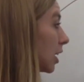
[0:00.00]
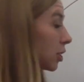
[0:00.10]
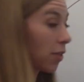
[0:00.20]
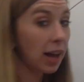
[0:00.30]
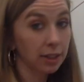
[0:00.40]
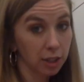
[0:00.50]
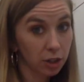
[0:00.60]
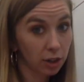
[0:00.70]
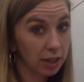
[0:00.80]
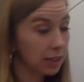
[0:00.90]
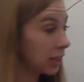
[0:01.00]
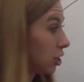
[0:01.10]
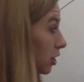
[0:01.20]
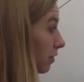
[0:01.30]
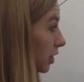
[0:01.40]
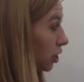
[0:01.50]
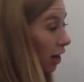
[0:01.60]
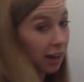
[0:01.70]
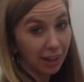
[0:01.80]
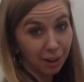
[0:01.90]
So that's the translation division.
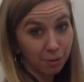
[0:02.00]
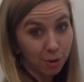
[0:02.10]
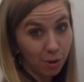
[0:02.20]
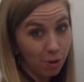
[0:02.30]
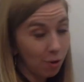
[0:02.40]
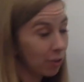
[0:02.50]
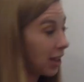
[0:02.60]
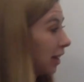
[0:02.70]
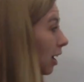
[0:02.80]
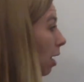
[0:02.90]
Again, we'll hold and